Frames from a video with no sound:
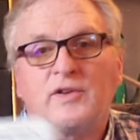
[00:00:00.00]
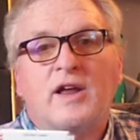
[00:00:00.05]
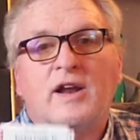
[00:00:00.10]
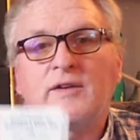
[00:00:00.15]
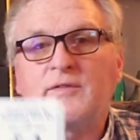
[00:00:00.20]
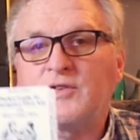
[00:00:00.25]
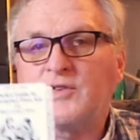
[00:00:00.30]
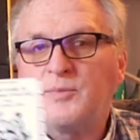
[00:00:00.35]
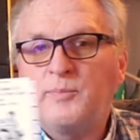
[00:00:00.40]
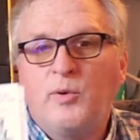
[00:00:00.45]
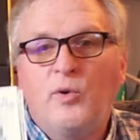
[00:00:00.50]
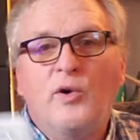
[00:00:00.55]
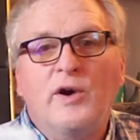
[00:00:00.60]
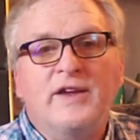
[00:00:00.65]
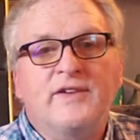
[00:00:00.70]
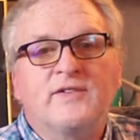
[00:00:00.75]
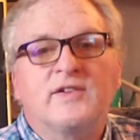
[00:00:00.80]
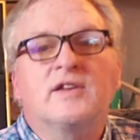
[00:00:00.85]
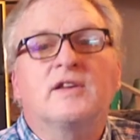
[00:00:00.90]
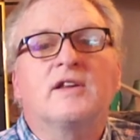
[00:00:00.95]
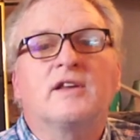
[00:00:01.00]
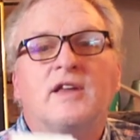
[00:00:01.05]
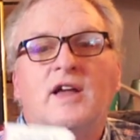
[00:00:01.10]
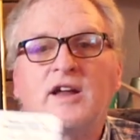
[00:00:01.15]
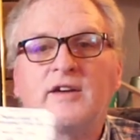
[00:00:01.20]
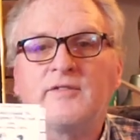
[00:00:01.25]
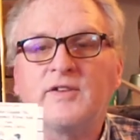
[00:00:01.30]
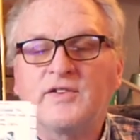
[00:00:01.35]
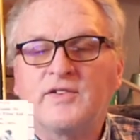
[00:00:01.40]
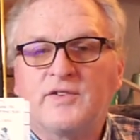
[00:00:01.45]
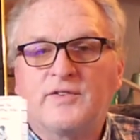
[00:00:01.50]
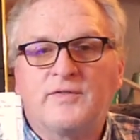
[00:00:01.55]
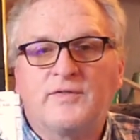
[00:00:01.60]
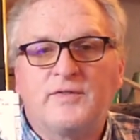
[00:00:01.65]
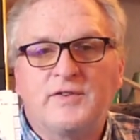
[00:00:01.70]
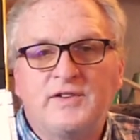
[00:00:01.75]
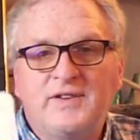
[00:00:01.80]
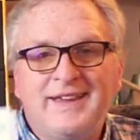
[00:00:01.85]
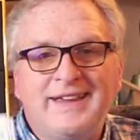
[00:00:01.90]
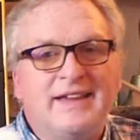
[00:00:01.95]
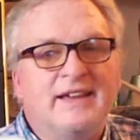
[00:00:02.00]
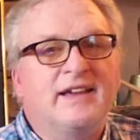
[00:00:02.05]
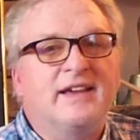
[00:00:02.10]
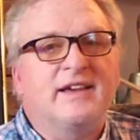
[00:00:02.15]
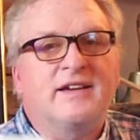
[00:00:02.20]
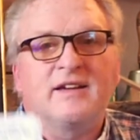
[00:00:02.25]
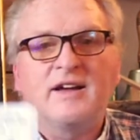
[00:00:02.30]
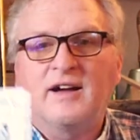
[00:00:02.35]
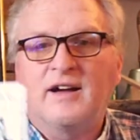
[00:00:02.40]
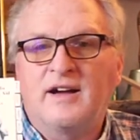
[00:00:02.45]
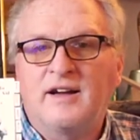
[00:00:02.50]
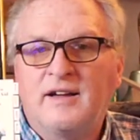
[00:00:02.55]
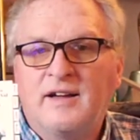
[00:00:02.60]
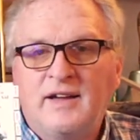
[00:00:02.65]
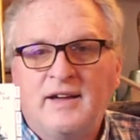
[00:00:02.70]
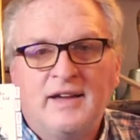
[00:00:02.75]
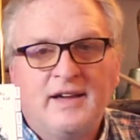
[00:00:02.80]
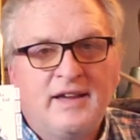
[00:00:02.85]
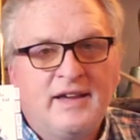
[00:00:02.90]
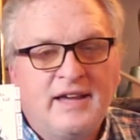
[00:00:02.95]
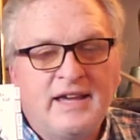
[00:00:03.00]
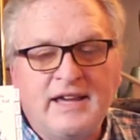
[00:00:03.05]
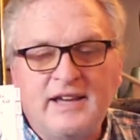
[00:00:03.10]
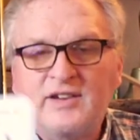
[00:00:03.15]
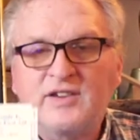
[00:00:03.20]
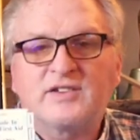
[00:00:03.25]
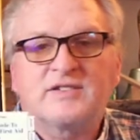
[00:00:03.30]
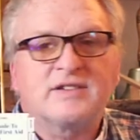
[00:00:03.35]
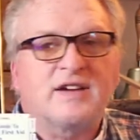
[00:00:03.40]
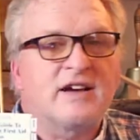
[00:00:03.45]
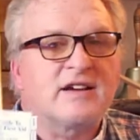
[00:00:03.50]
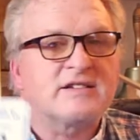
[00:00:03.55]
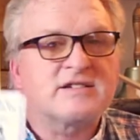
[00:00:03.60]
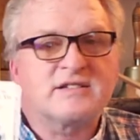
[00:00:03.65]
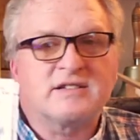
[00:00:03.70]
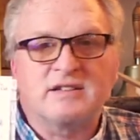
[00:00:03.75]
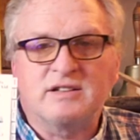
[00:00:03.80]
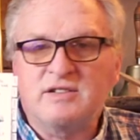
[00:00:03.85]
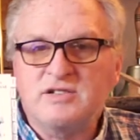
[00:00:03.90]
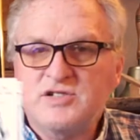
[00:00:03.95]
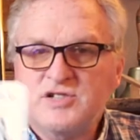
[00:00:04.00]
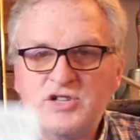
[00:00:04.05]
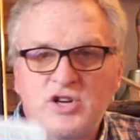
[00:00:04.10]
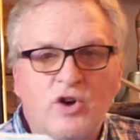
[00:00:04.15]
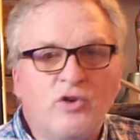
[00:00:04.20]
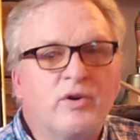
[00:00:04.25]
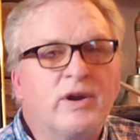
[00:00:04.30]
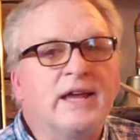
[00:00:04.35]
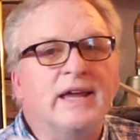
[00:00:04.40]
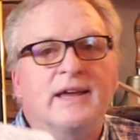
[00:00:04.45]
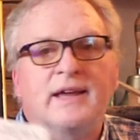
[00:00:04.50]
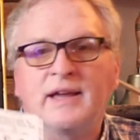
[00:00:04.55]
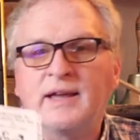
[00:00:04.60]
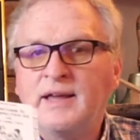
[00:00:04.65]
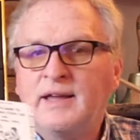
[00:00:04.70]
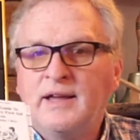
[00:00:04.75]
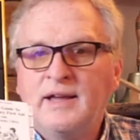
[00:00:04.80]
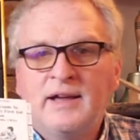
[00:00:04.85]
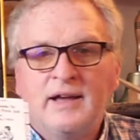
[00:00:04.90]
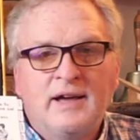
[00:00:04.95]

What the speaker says: A lot of it's poison, a lot of it's fatigue, heat exhaustion, choking,